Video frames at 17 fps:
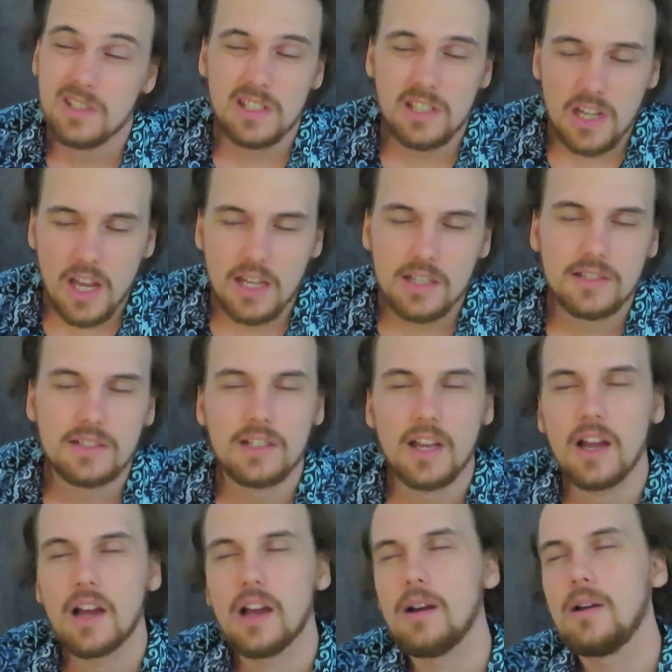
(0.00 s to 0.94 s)
suggest,
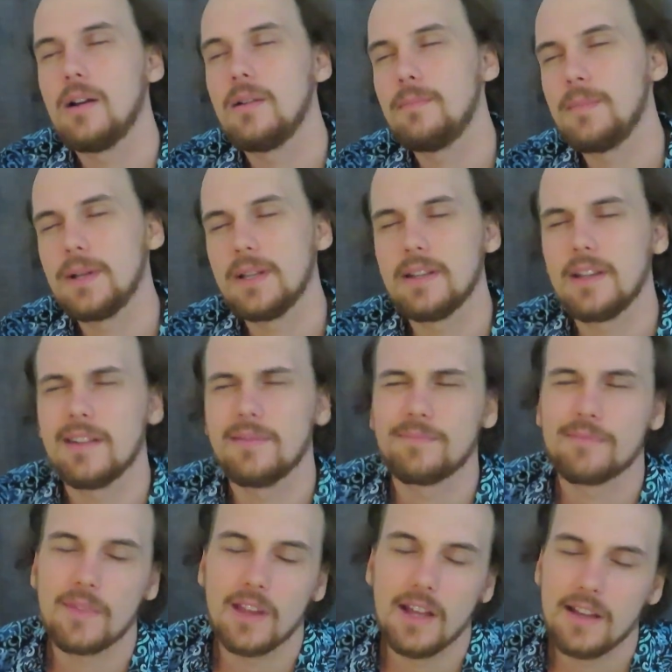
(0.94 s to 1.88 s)
but
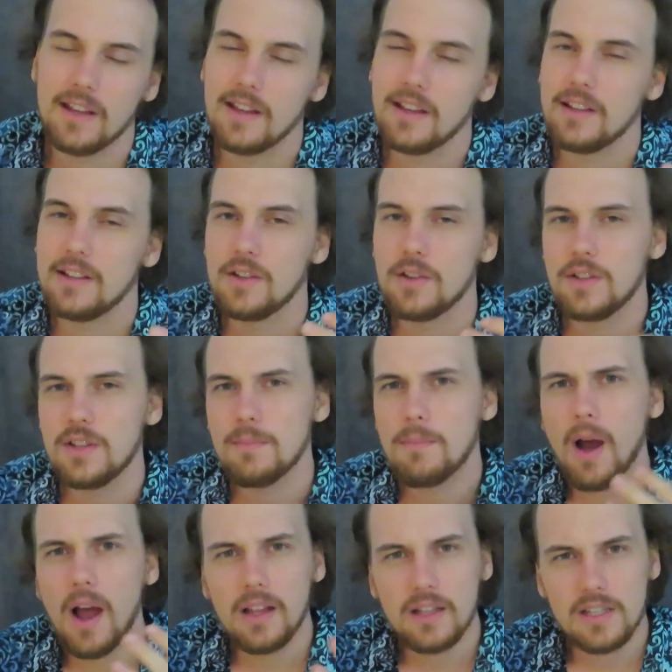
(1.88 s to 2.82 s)
your
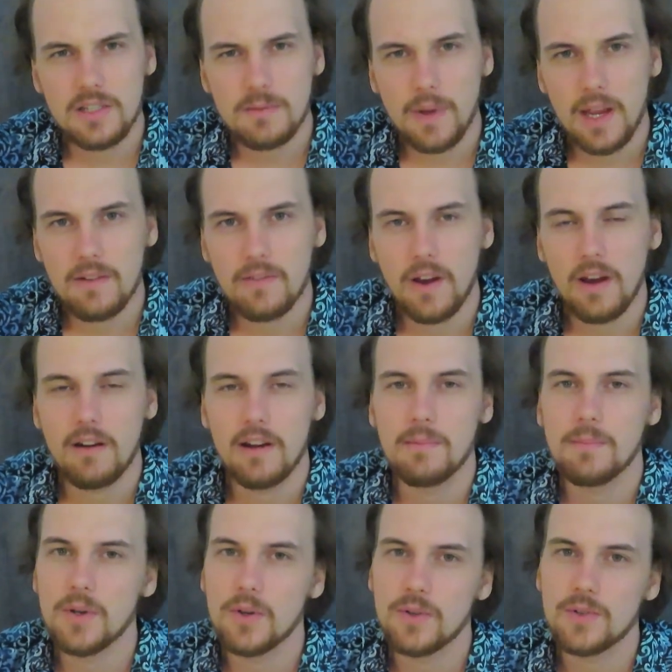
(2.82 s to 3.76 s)
mileage may
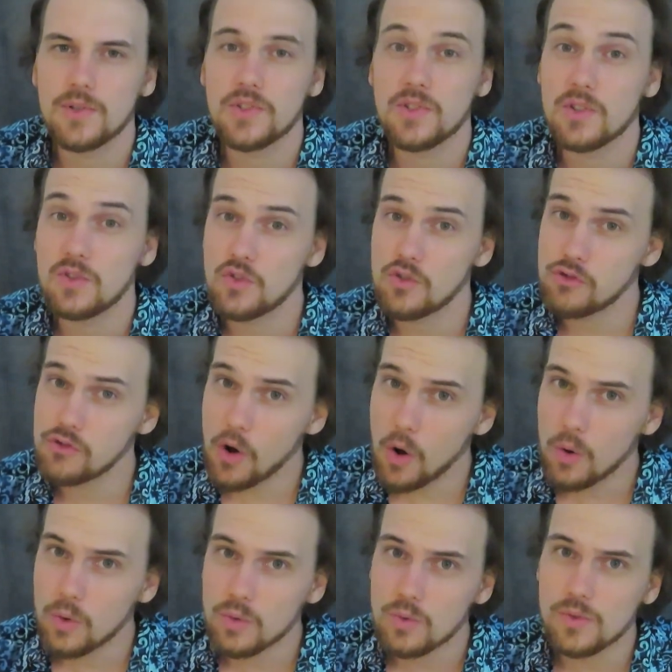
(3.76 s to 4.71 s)
vary, because the
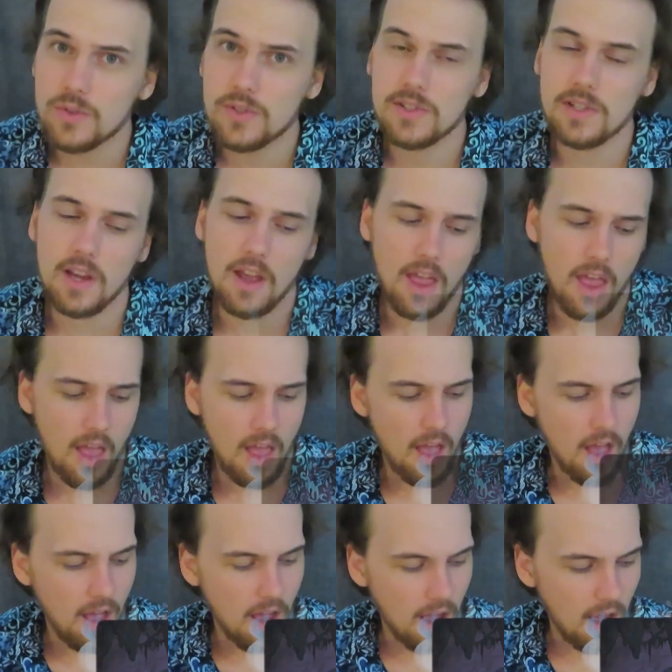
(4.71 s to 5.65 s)
trolls
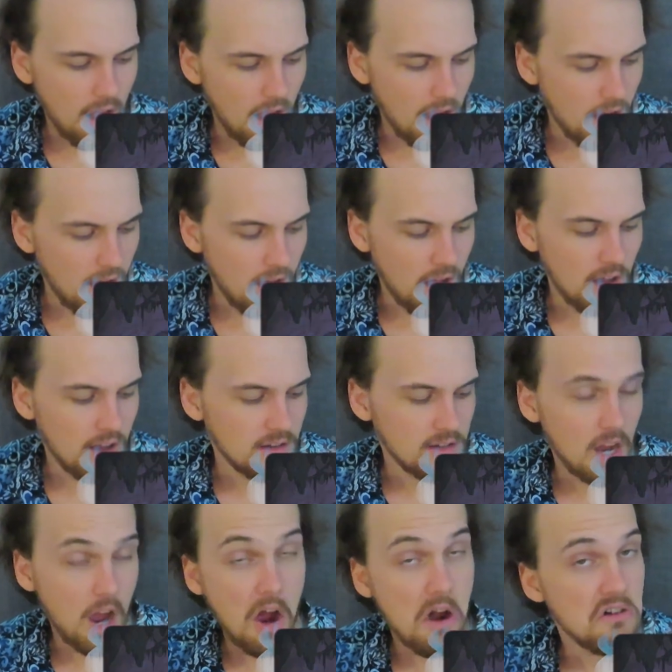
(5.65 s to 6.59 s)
are
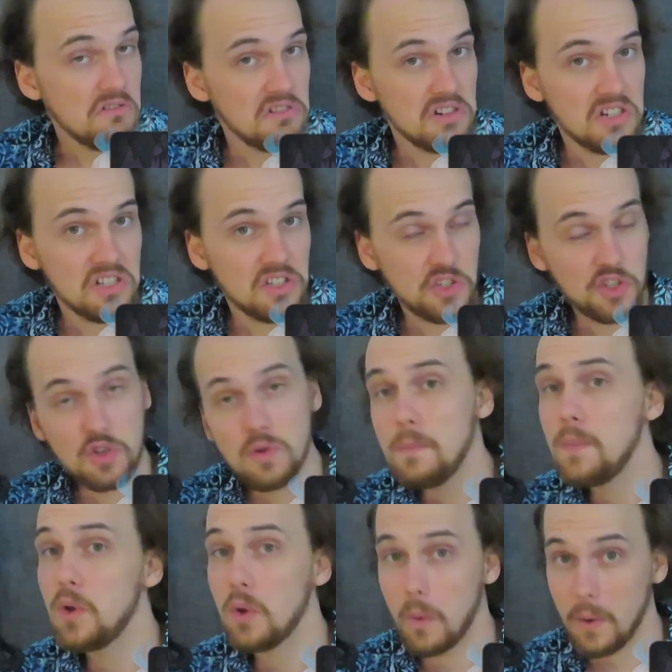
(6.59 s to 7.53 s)
a
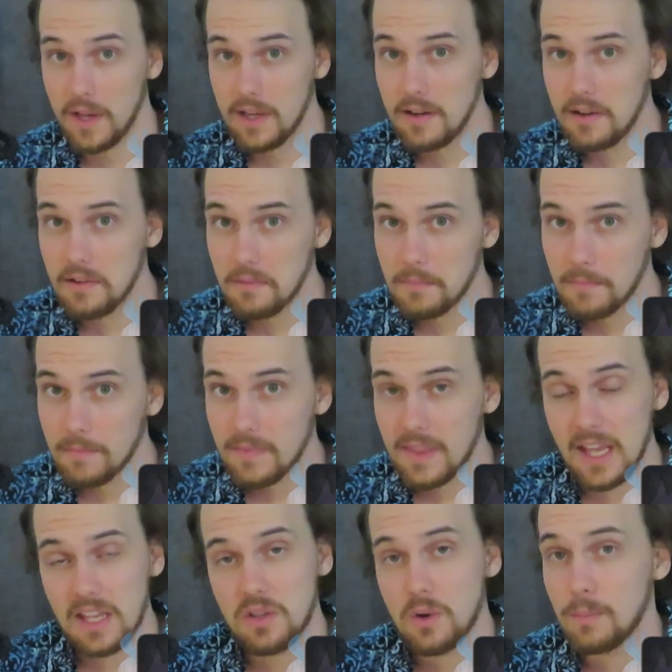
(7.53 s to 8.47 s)
humanoid
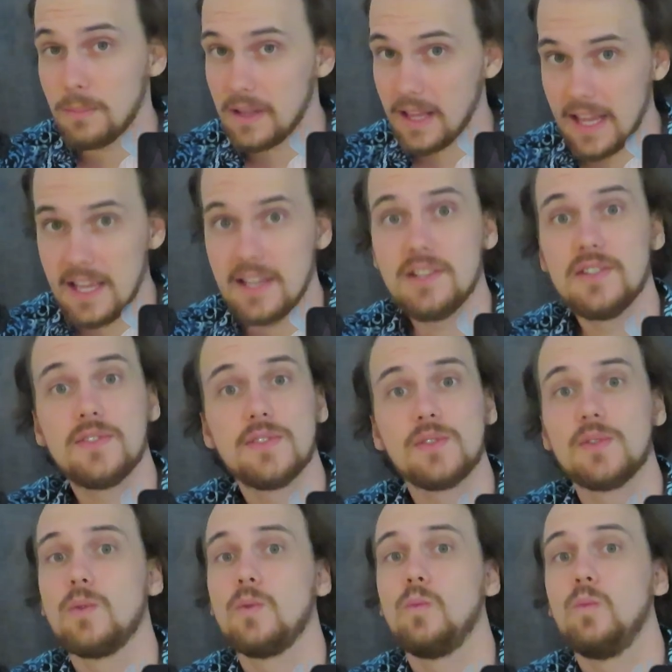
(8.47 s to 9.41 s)
that your
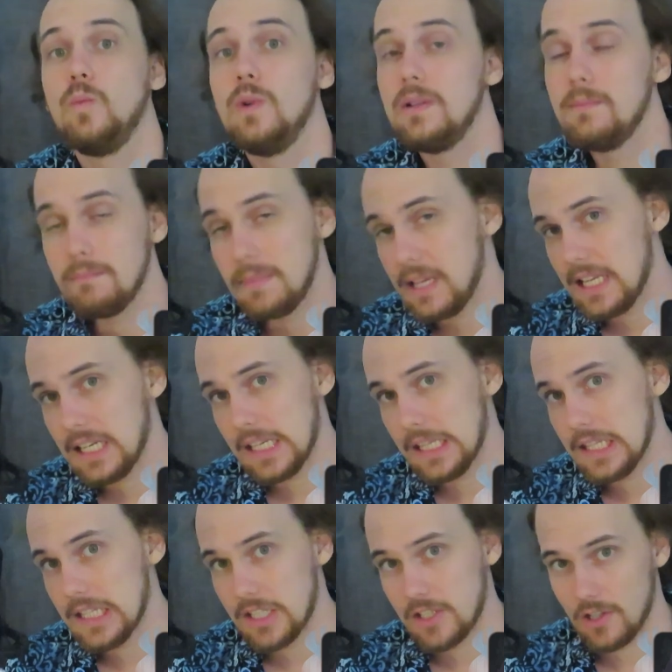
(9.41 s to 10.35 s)
players will meet
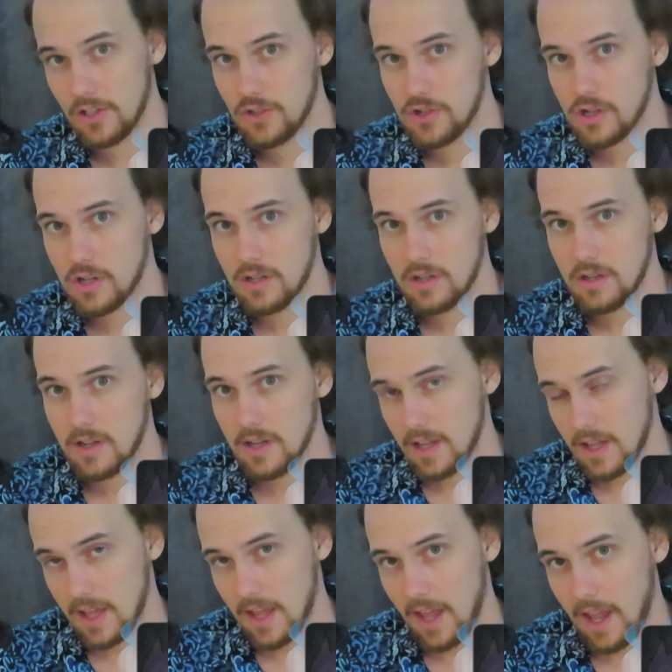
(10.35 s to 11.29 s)
in this dungeon,
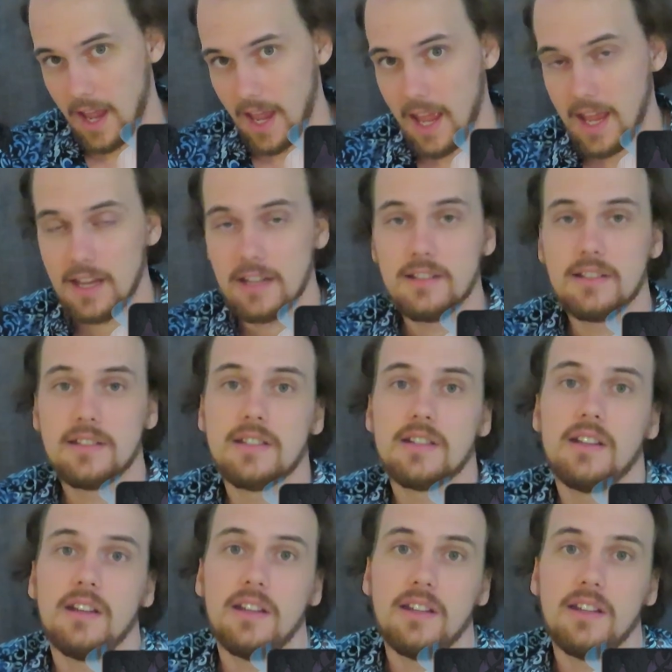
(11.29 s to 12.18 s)
and